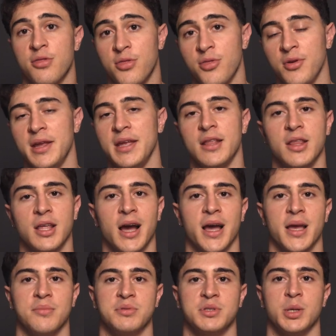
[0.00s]
3
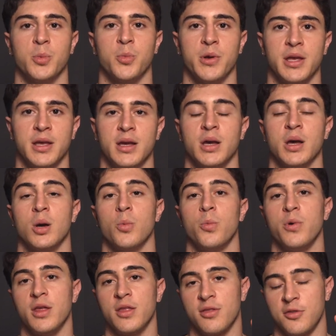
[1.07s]
times a week
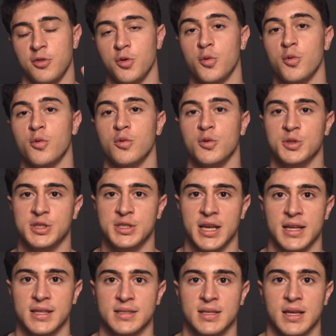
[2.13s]
with 2
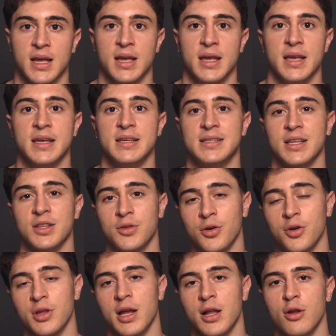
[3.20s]
sets. It's a
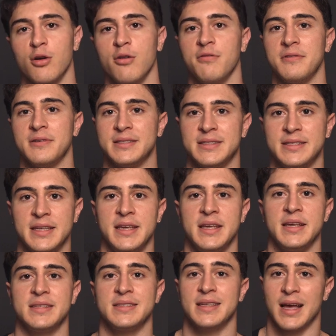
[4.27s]
total of 6